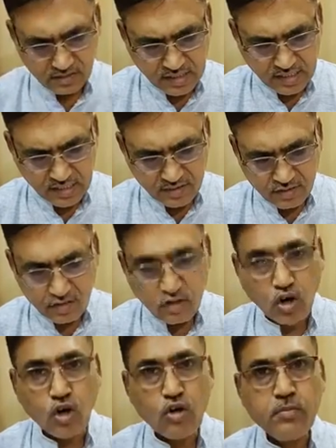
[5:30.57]
He is
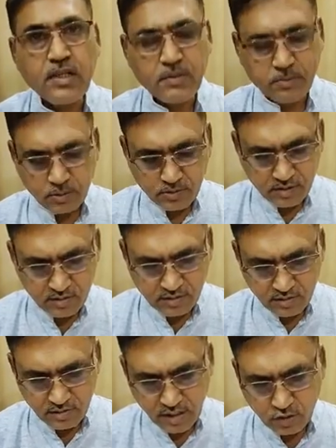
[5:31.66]
omnipotent
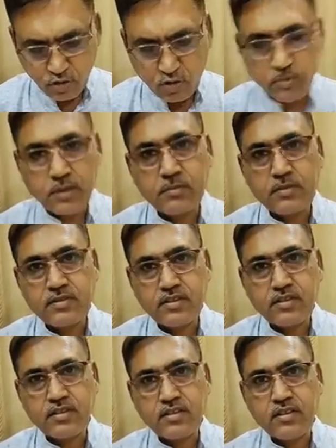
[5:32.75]
and
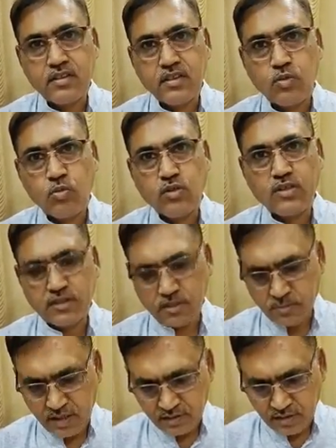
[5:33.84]
omnipresent. What does it
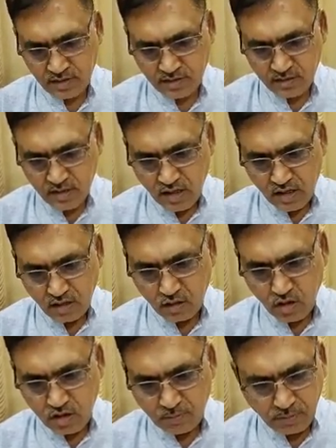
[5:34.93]
mean? That
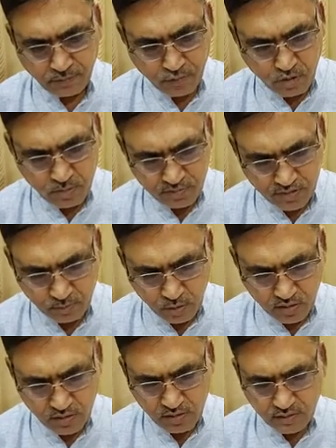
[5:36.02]
God performs his
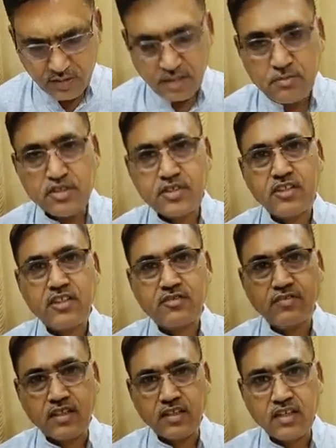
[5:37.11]
wonders in a mysterious
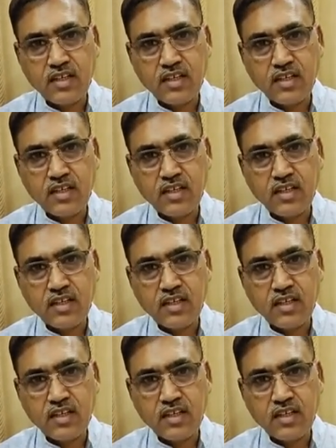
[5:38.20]
way.